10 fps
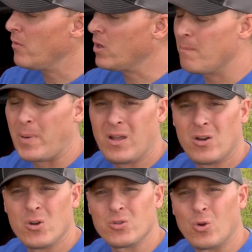of our
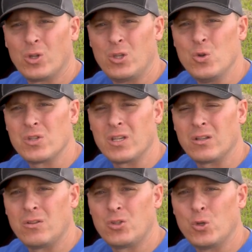competitors are only
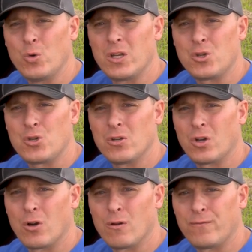using 2-inch
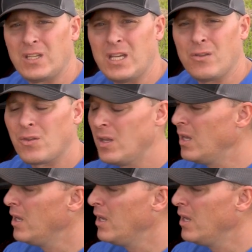kerf teeth,